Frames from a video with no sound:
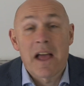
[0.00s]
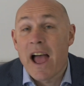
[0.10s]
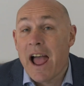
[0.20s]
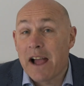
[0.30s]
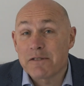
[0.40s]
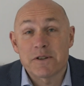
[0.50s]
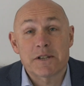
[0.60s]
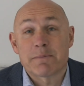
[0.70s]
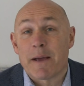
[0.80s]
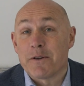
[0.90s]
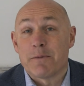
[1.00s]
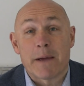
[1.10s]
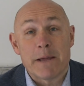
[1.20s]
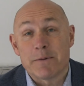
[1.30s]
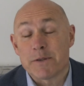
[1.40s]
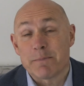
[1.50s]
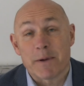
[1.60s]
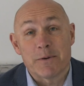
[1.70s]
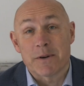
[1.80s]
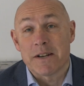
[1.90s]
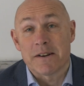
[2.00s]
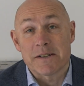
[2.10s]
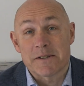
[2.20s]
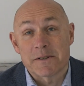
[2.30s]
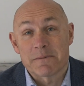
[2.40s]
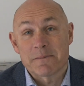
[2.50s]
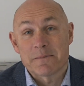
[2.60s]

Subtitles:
how do you expect your people to be organised?